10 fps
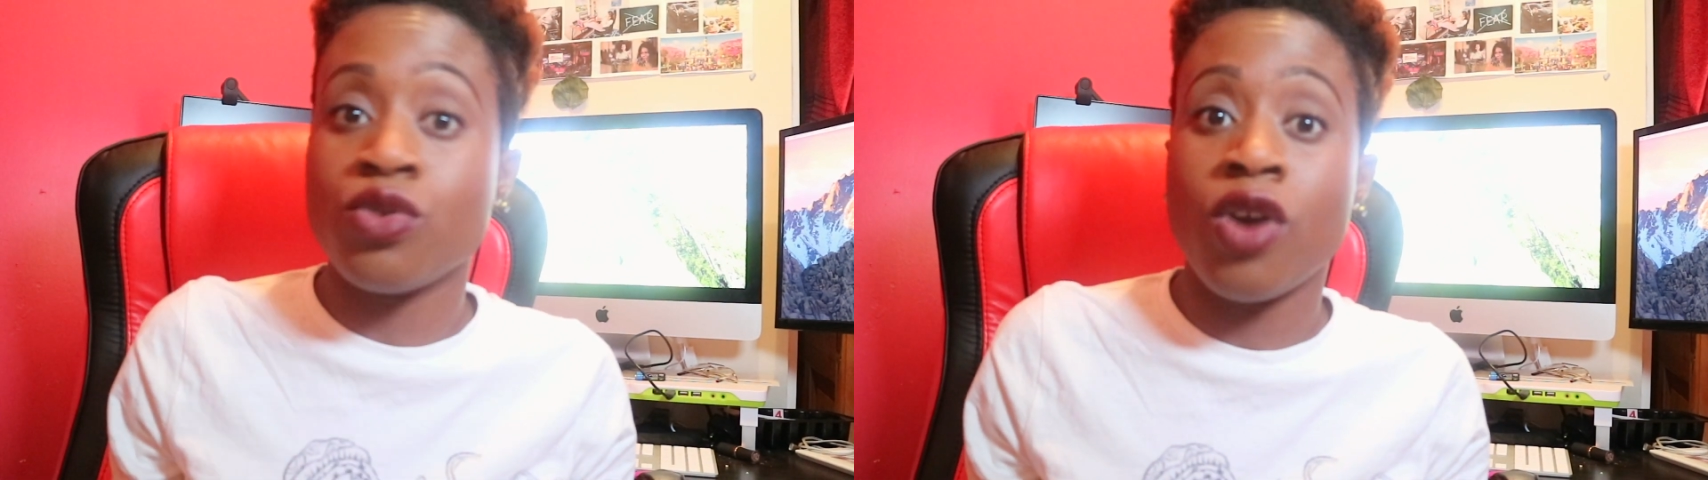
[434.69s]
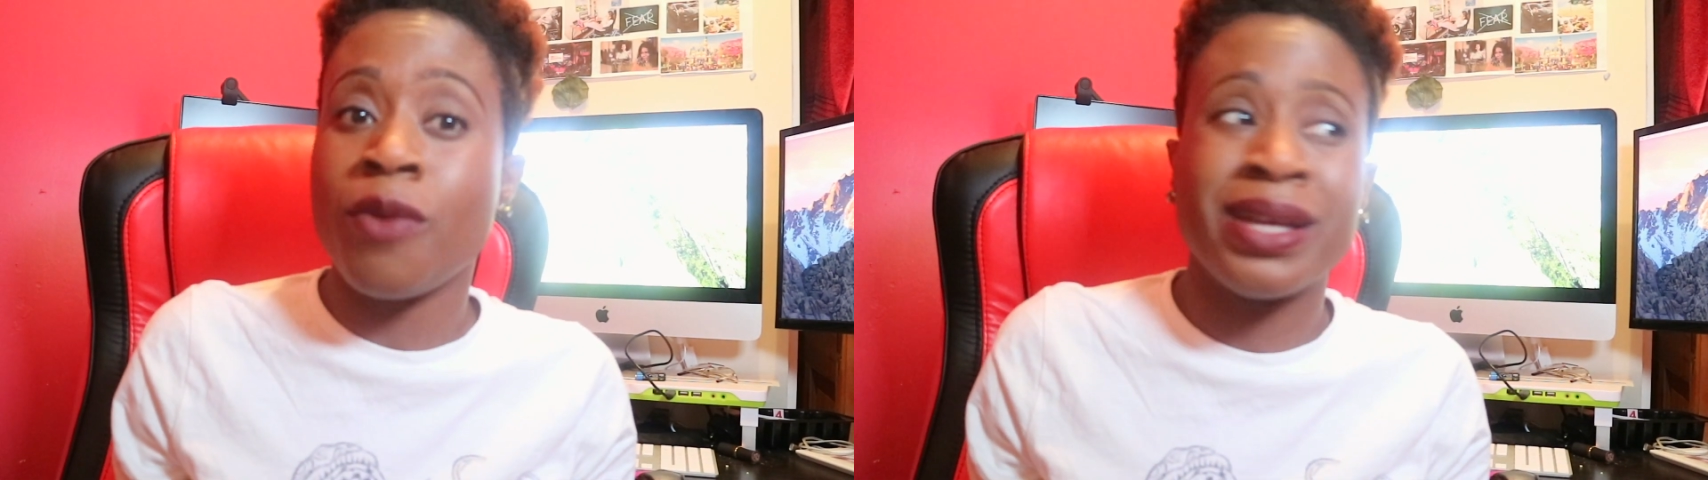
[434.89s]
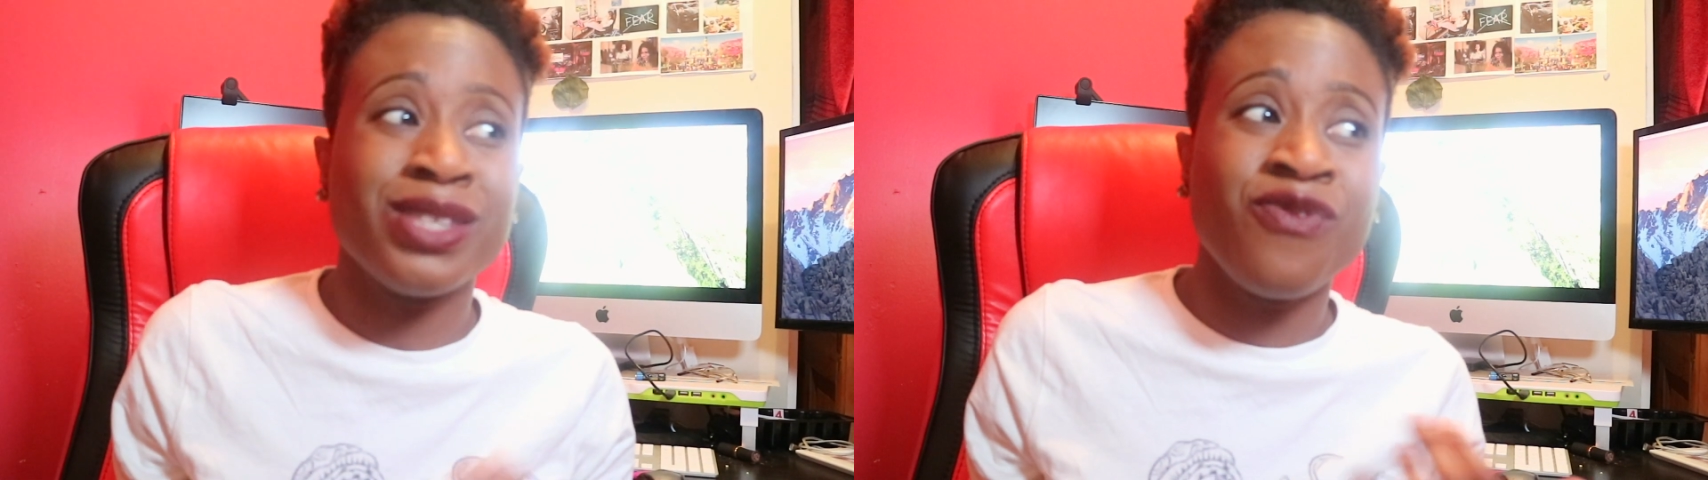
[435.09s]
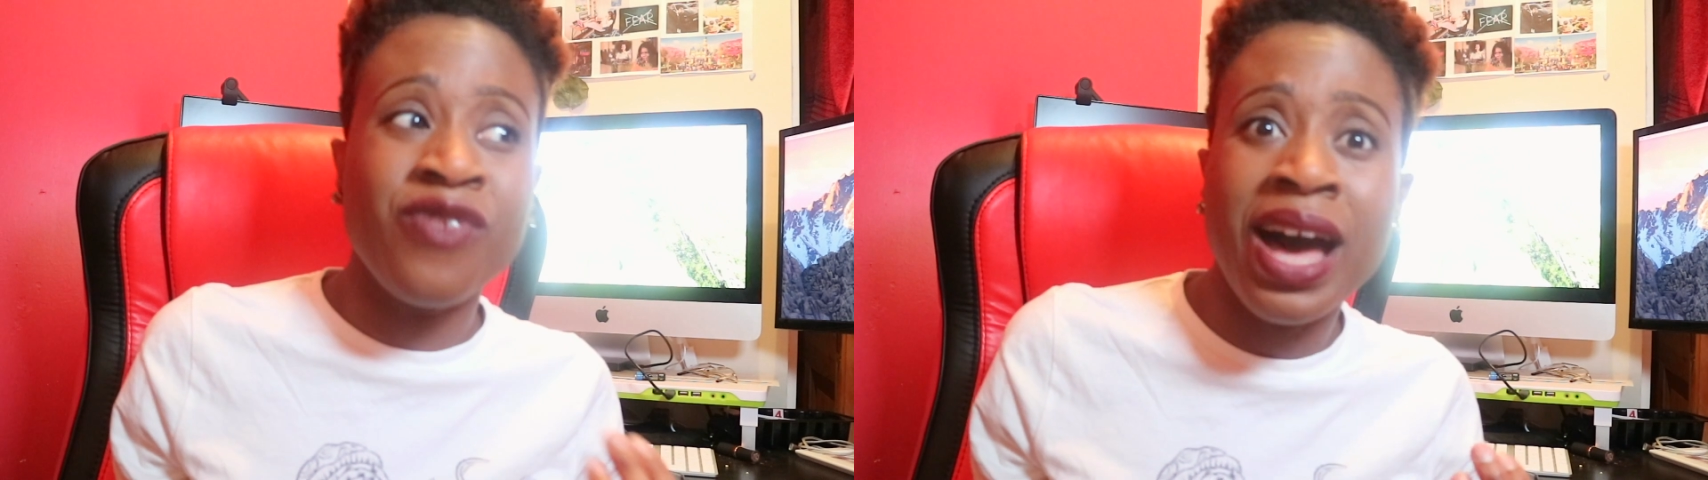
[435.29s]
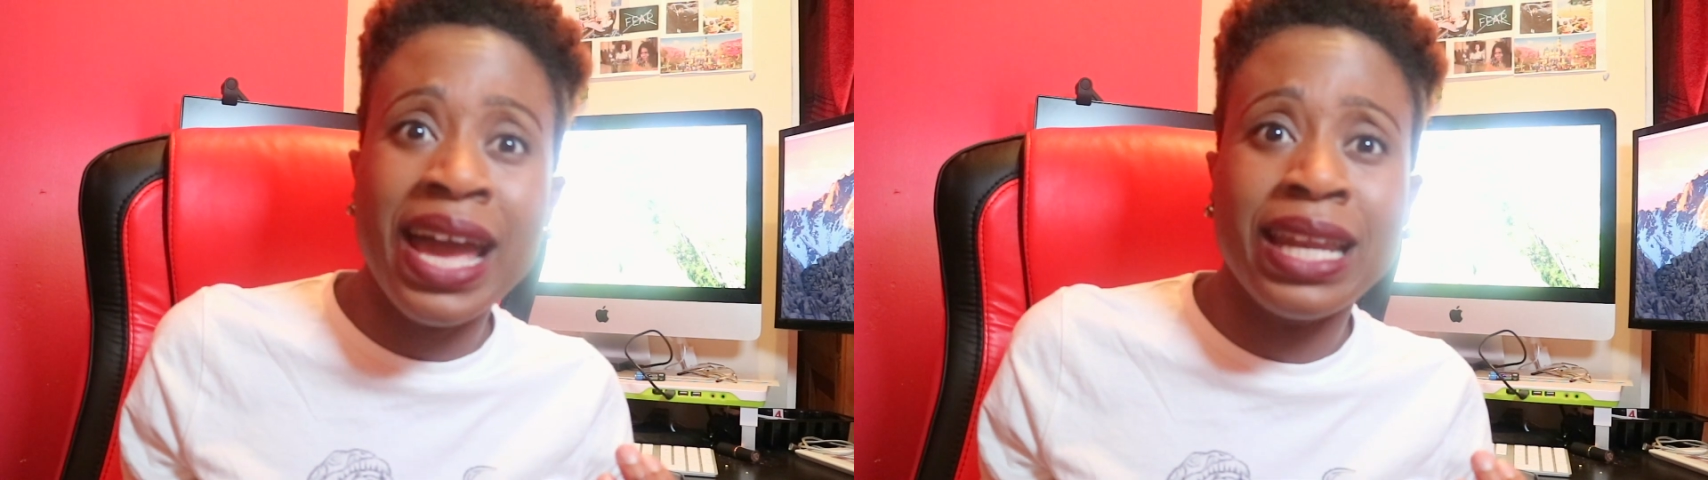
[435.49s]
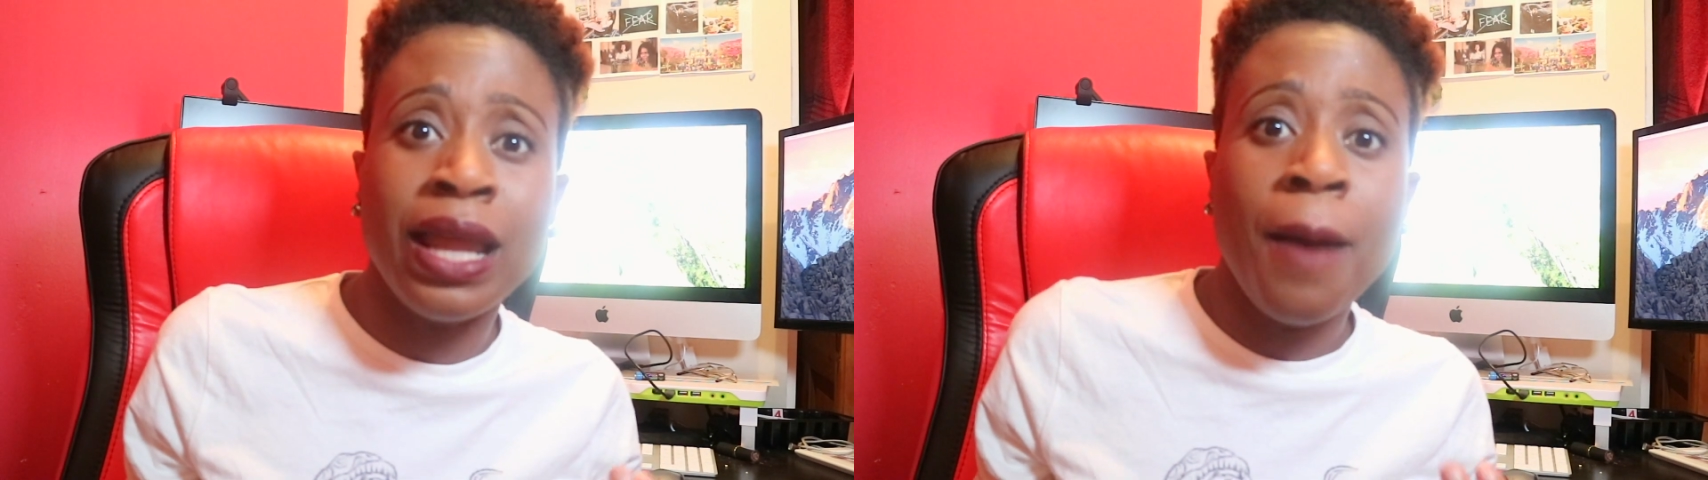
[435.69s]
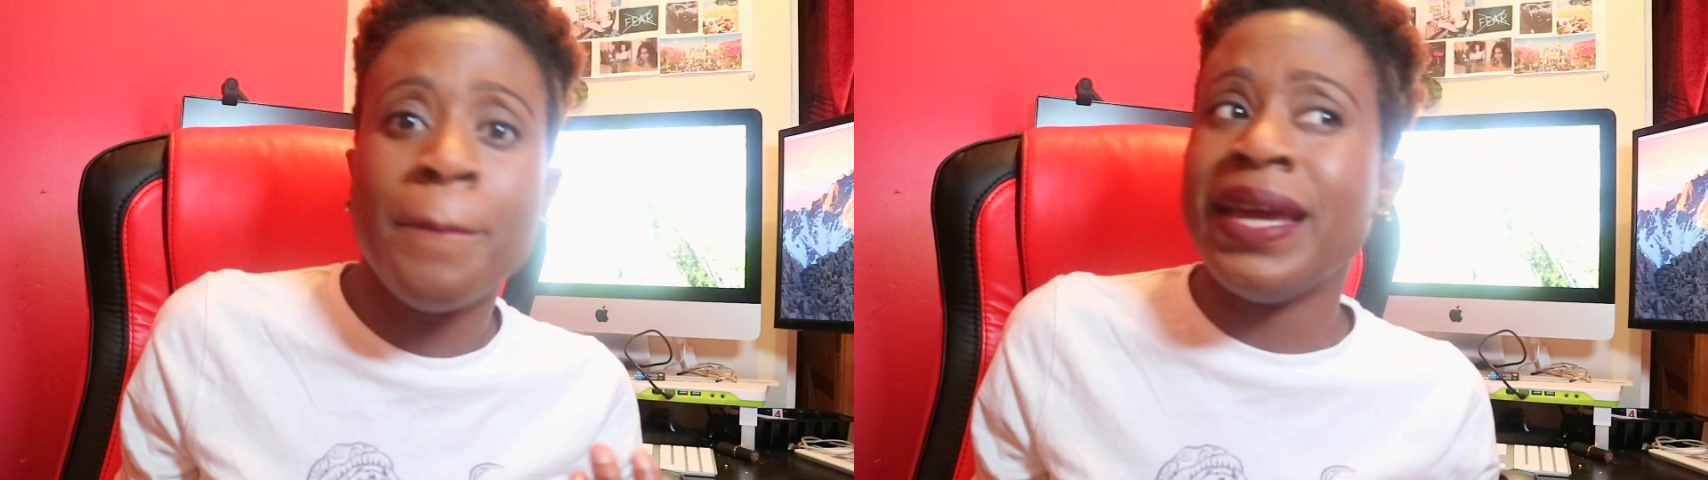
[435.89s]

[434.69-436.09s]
to romance, fine,